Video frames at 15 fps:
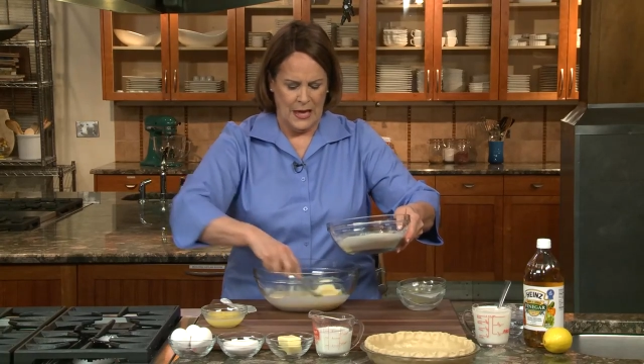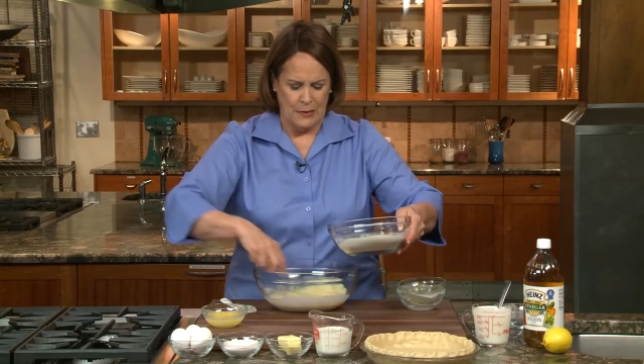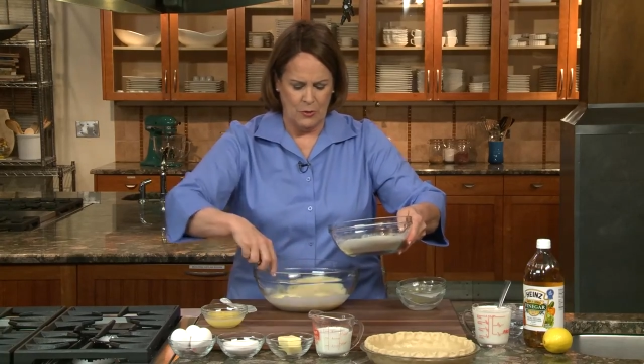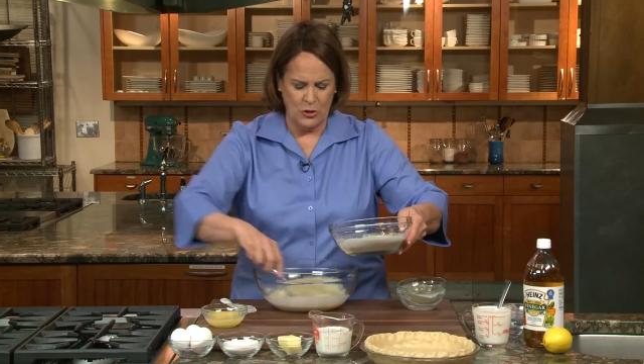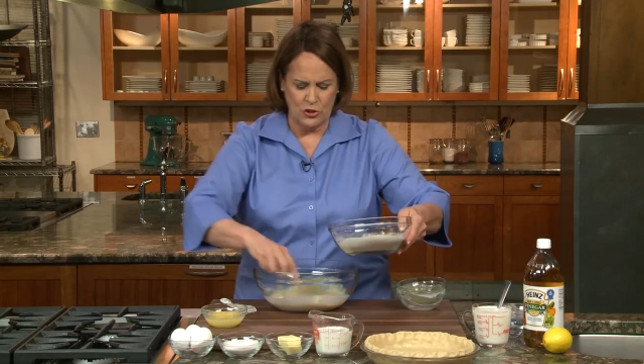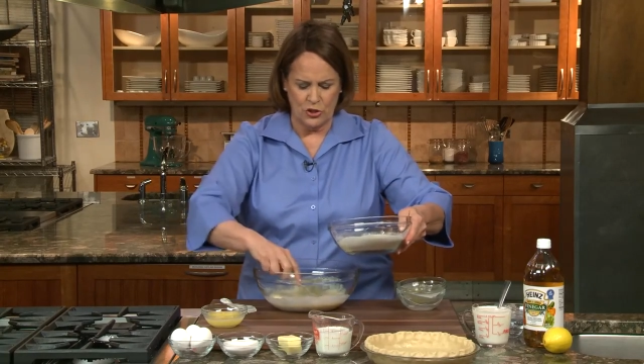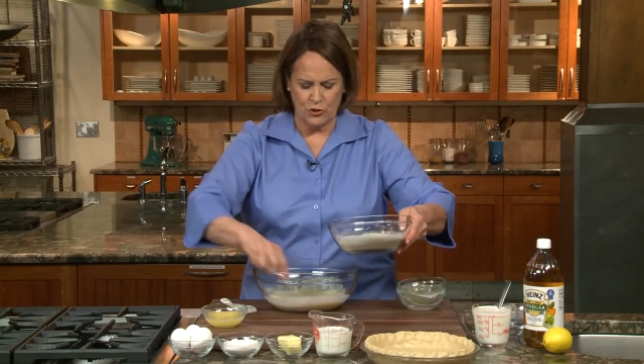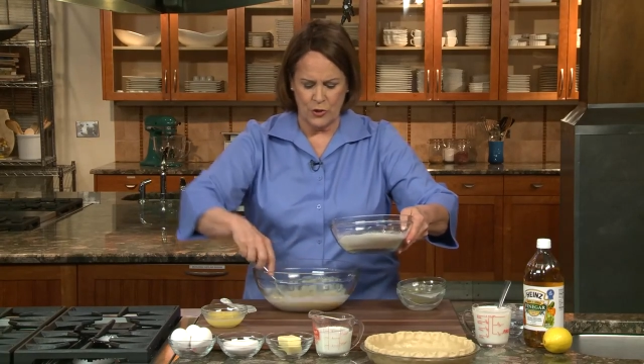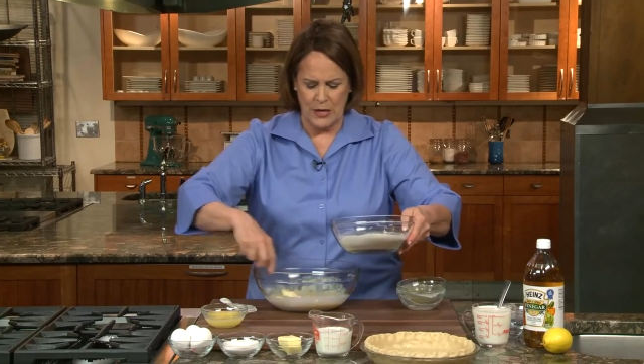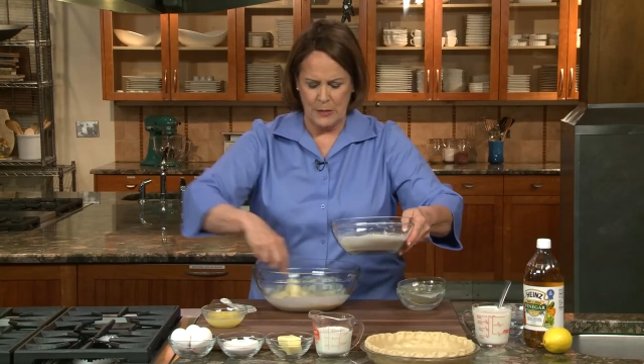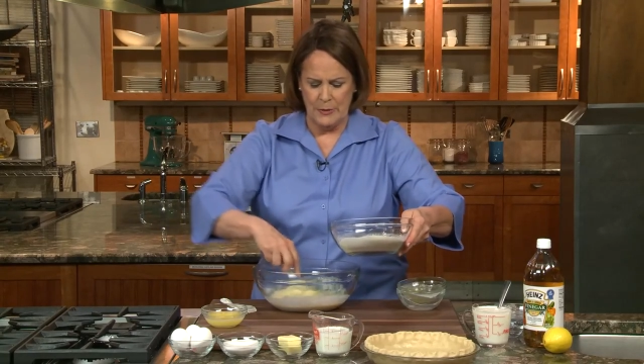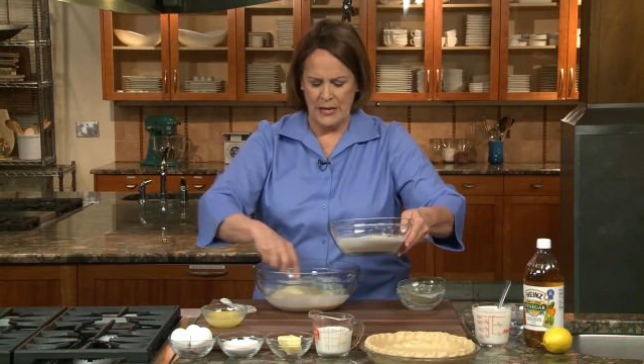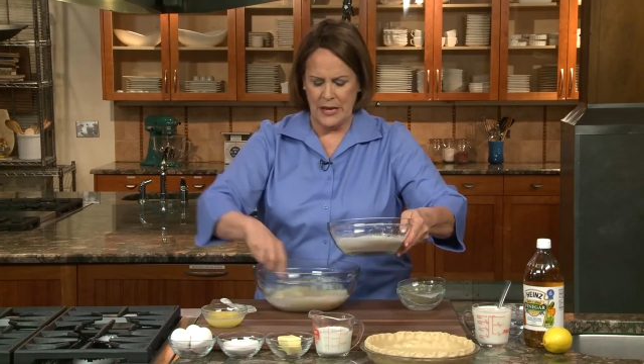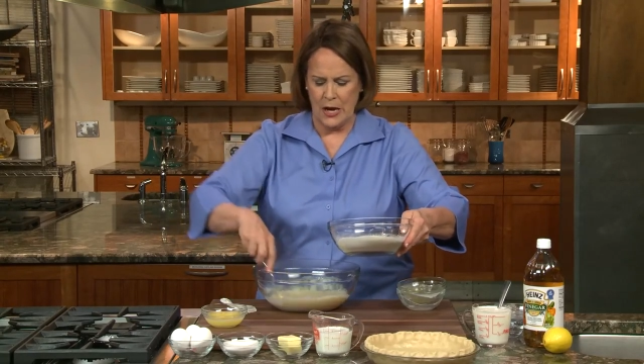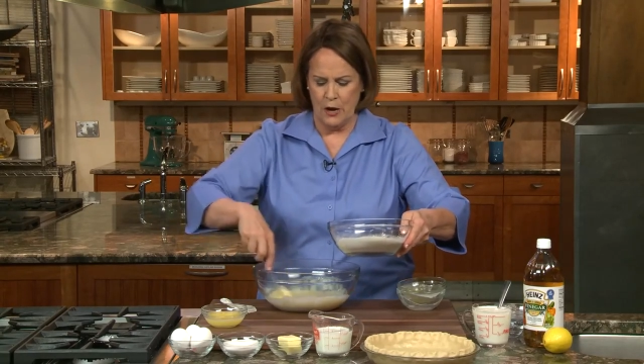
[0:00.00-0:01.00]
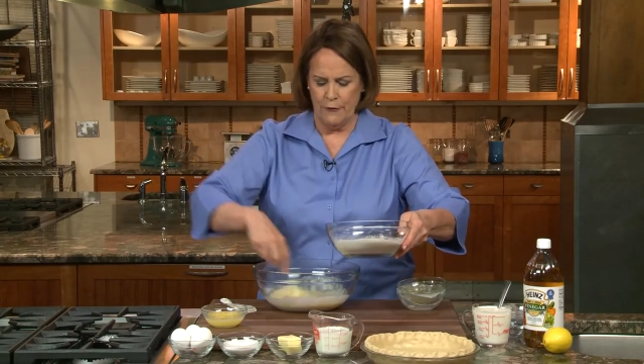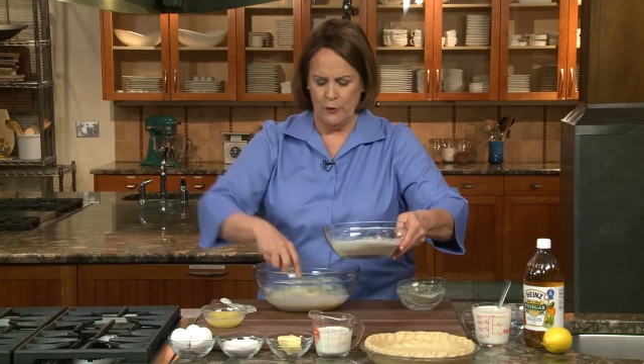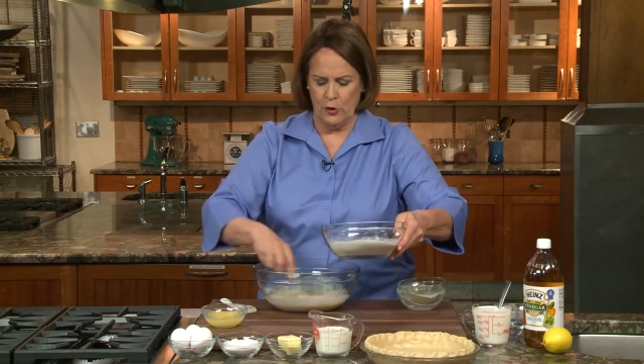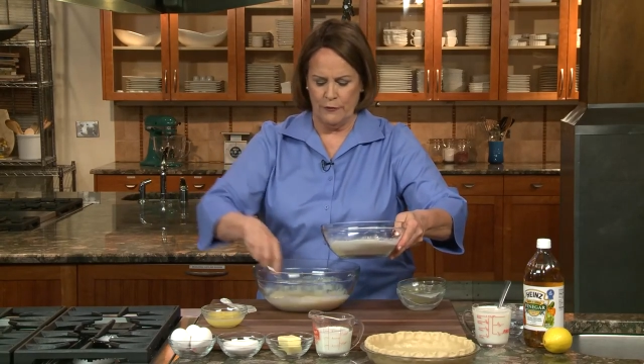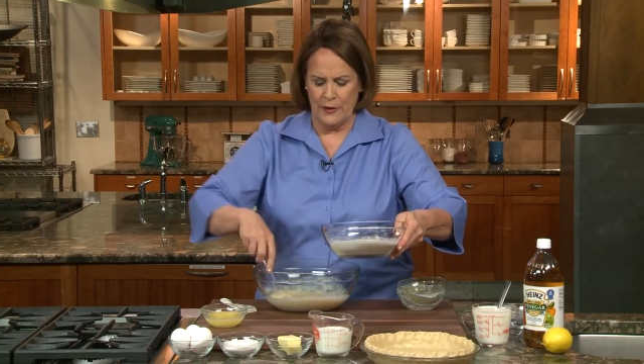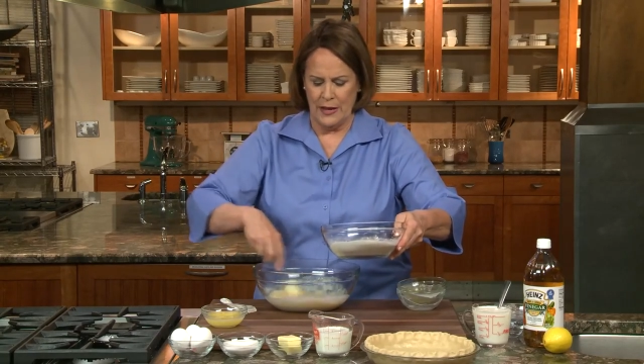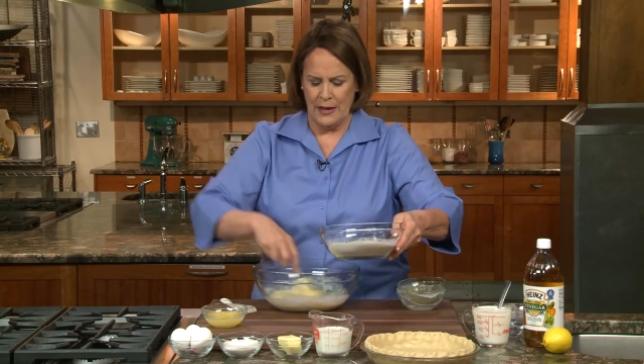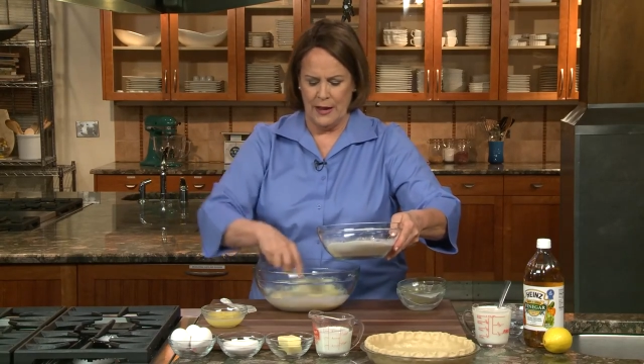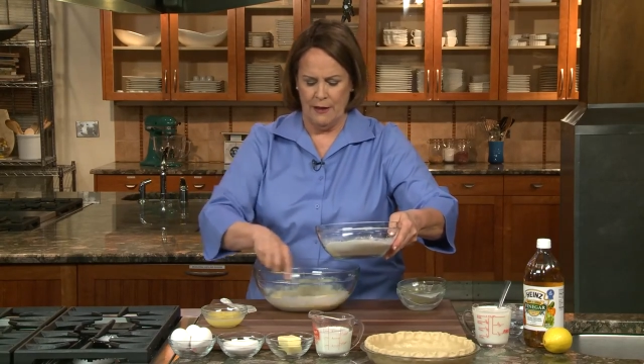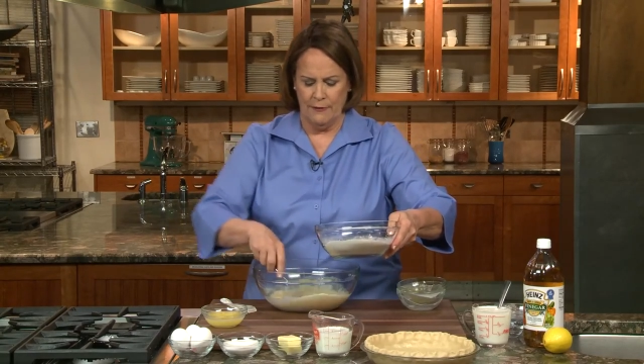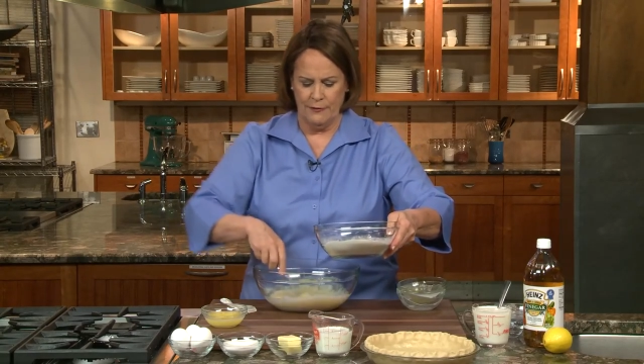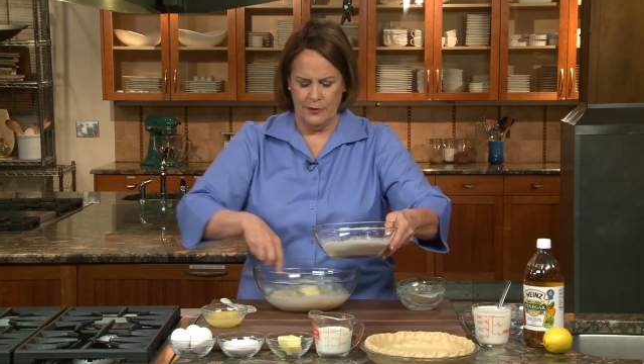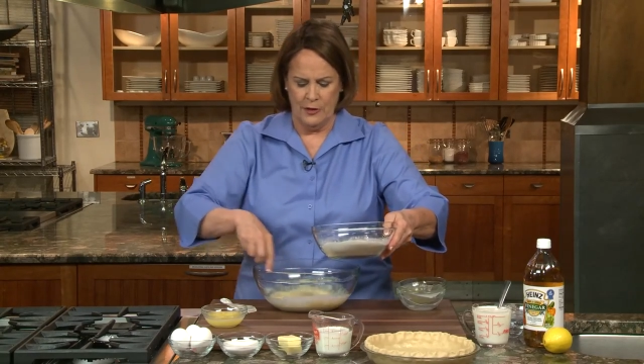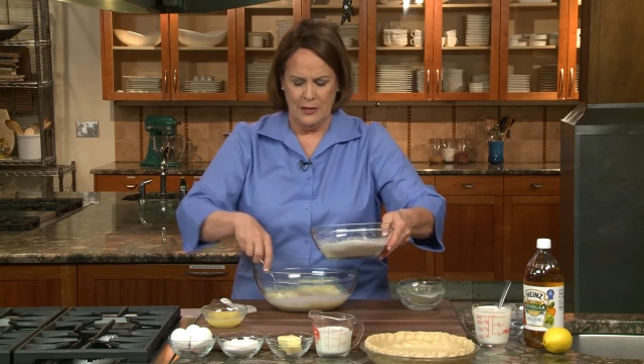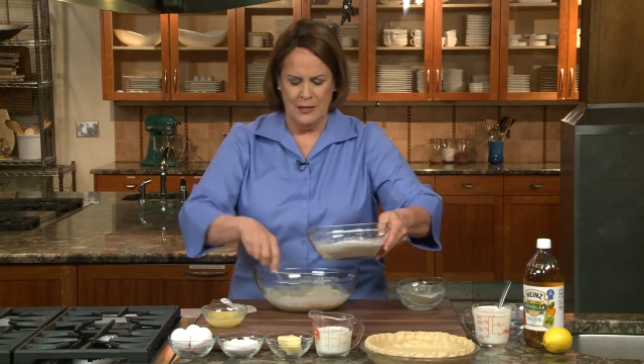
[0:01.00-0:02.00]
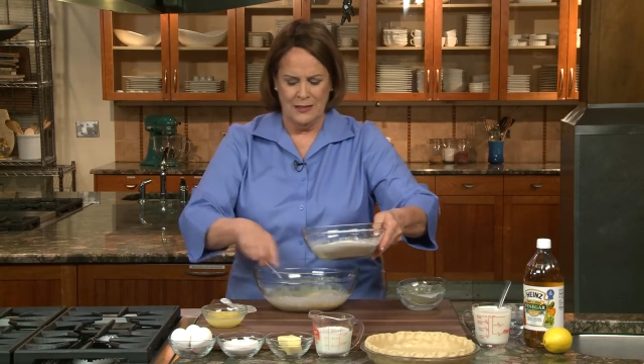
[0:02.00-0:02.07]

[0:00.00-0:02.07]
I'm always just trying to be careful if I have,